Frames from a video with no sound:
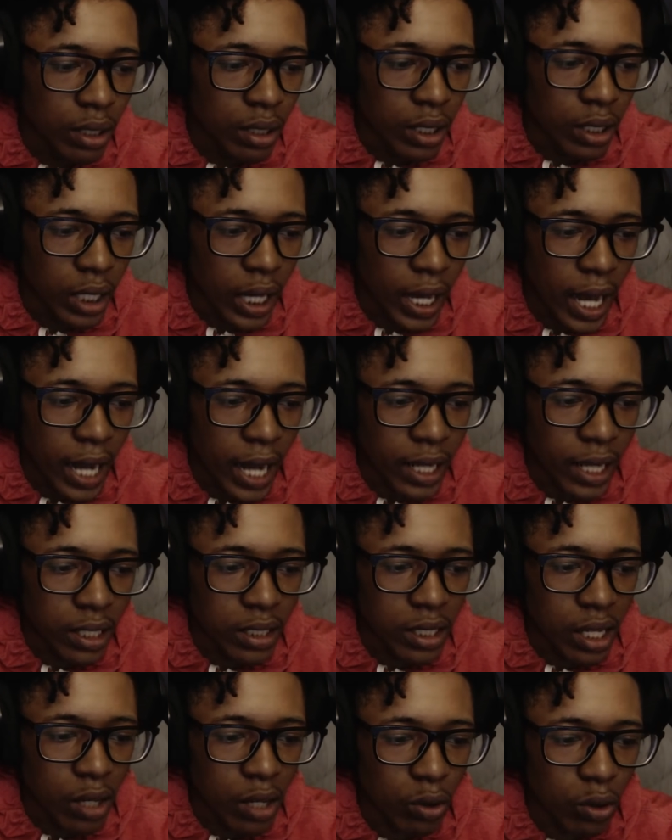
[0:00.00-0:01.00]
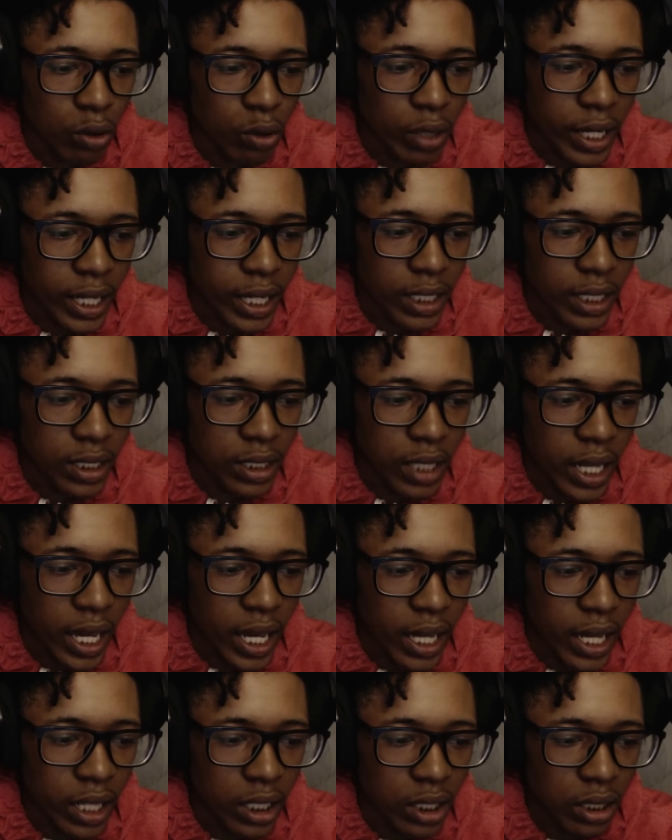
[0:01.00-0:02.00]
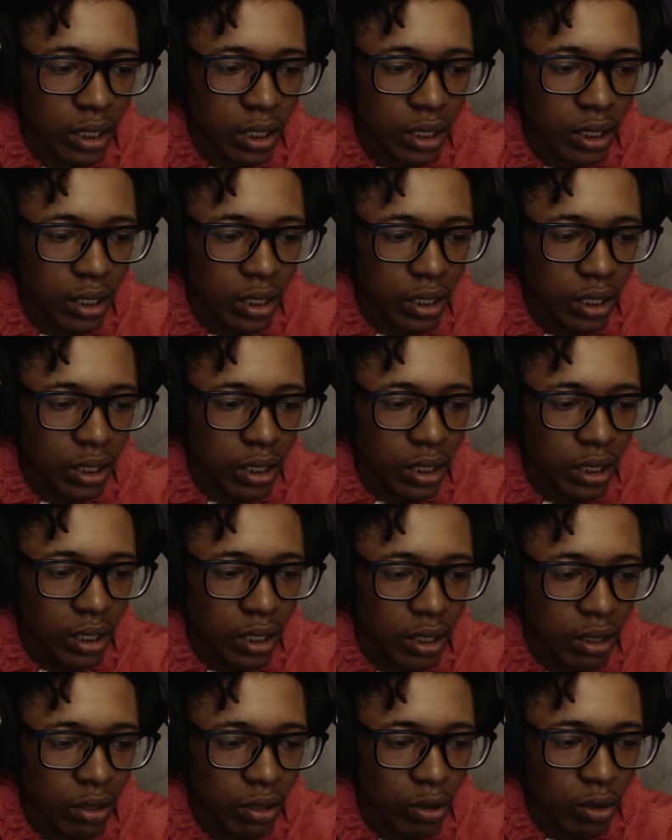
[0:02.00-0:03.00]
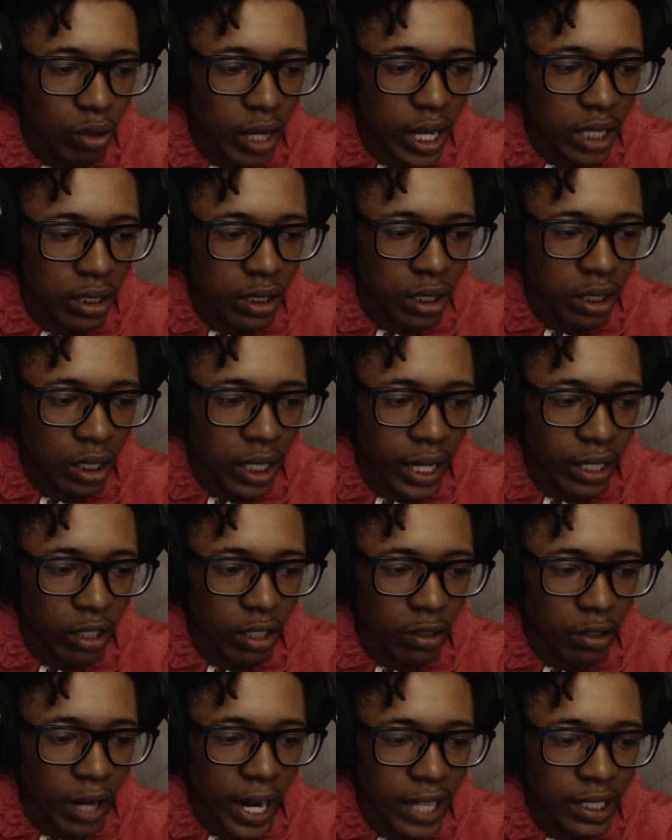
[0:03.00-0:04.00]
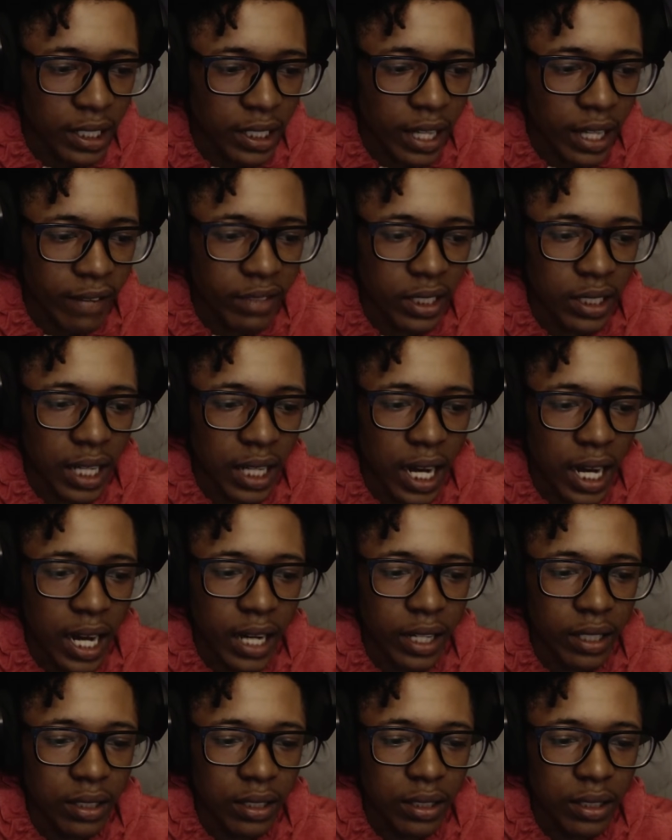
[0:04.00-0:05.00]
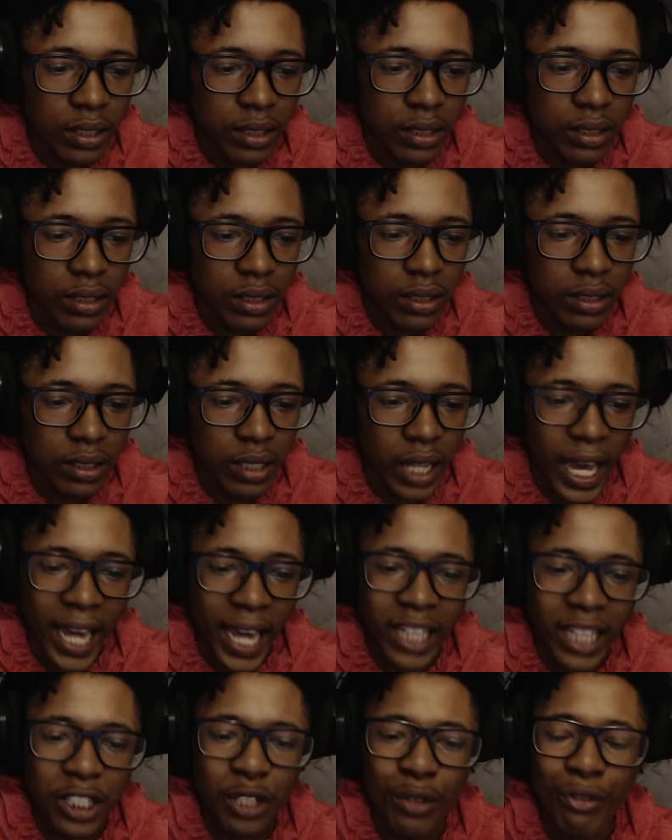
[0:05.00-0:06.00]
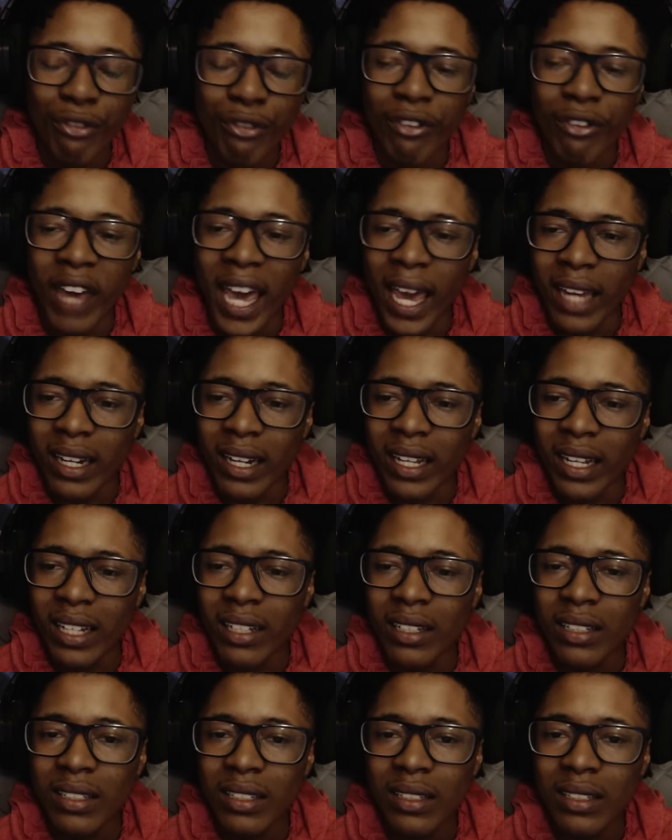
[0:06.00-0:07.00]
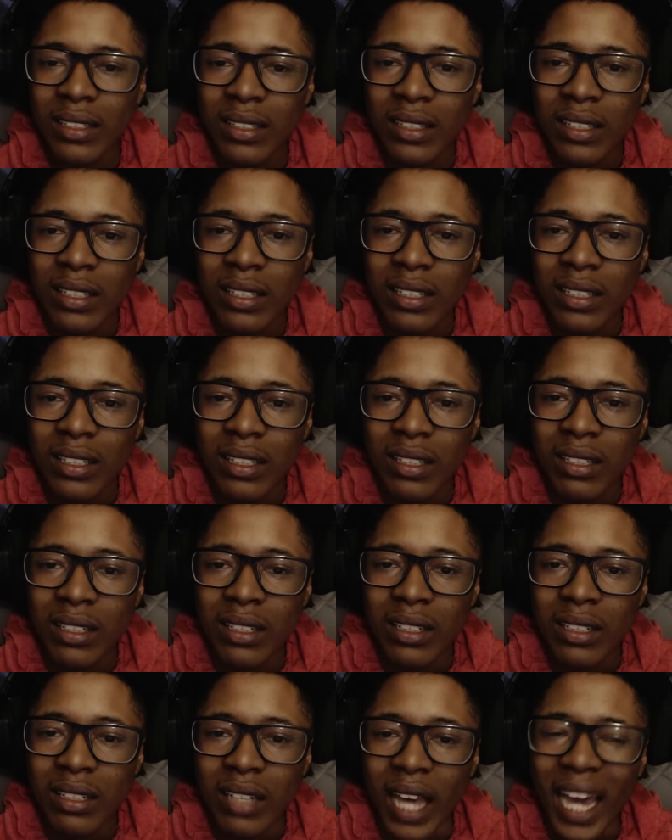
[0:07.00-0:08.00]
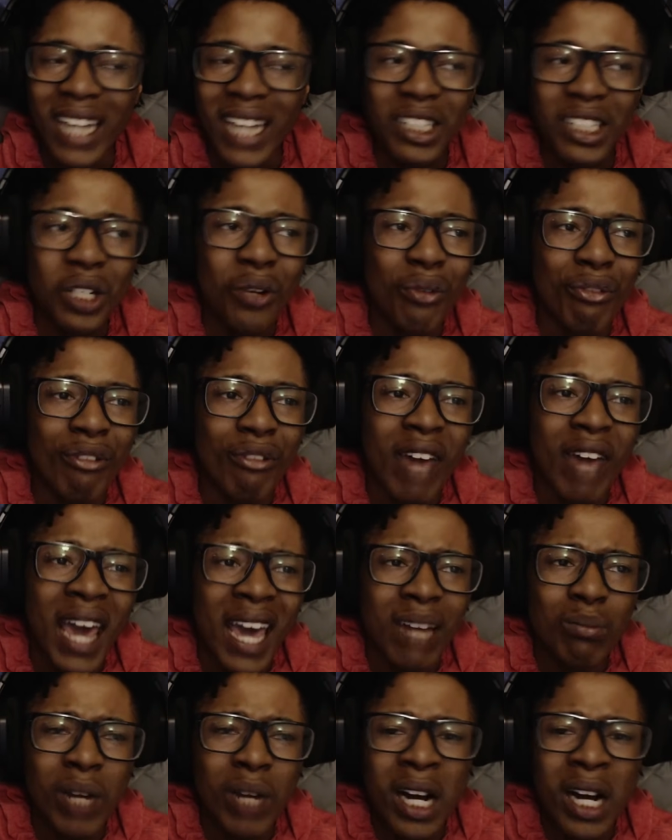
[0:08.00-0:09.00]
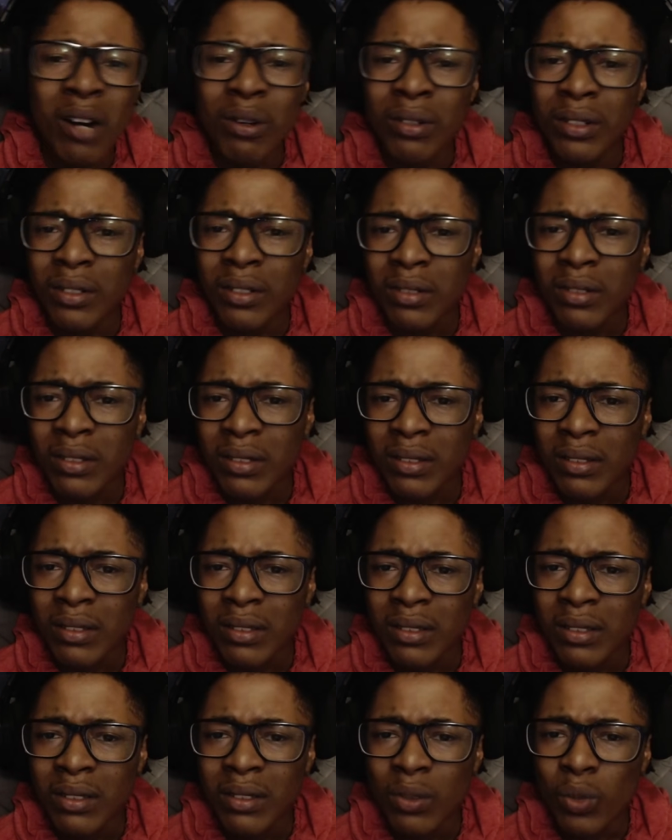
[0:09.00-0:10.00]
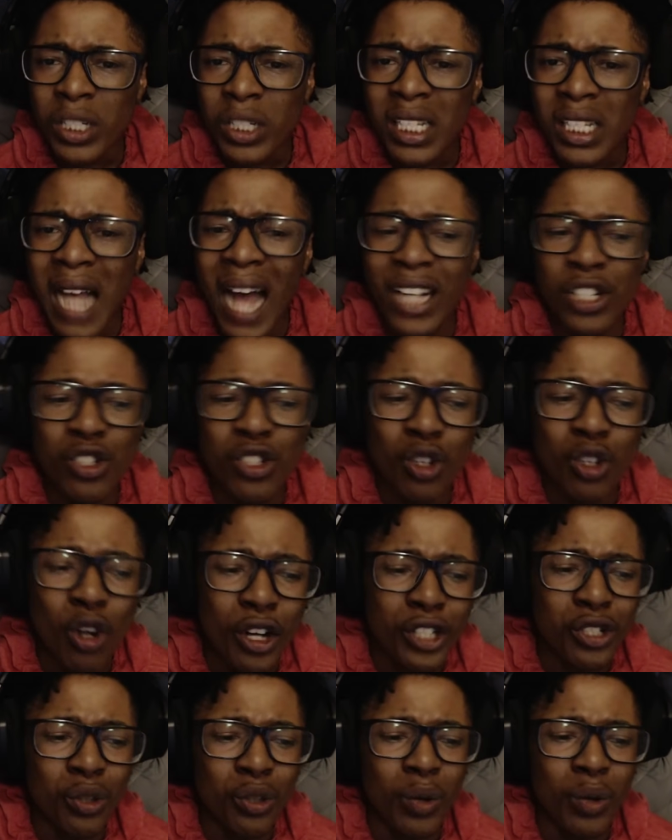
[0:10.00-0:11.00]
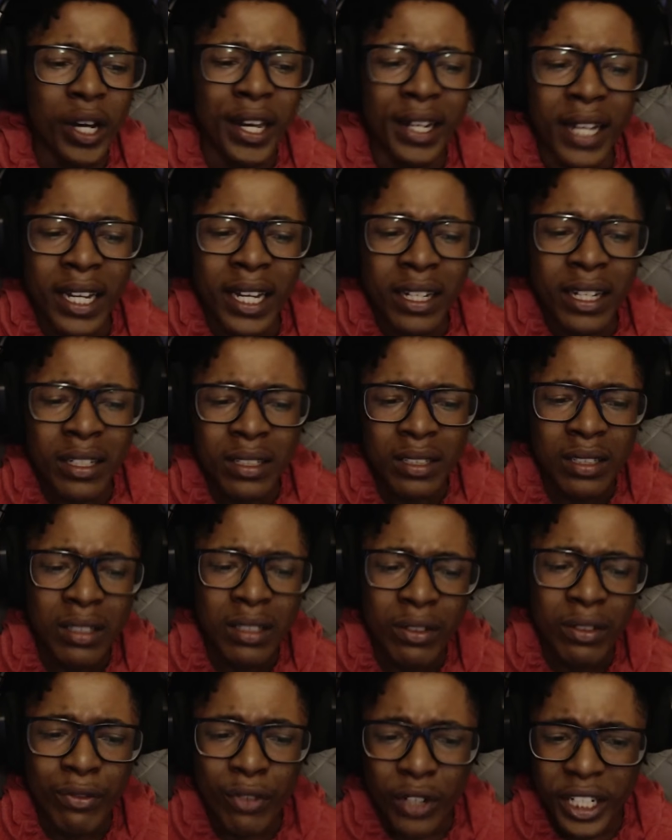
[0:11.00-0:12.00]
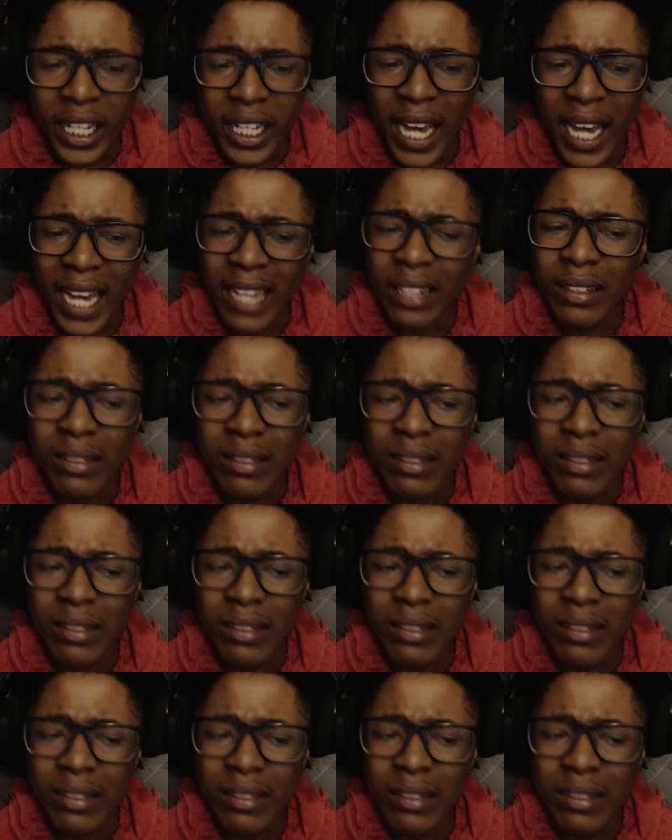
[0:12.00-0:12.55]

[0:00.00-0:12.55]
Yeah, I could tell, Lil' stash. Lil' look like granny never died. Ain't you fat, nigga? Ain't you fat, bro? What size drawers you wear, nigga? 48?